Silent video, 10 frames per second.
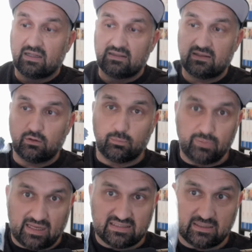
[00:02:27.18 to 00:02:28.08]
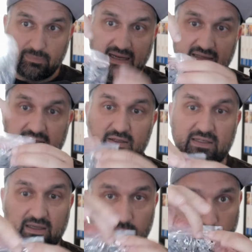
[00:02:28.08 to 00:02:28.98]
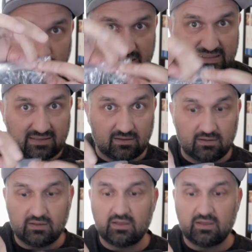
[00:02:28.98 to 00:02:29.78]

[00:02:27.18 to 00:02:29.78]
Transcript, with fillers: little plastic bag that you can reseal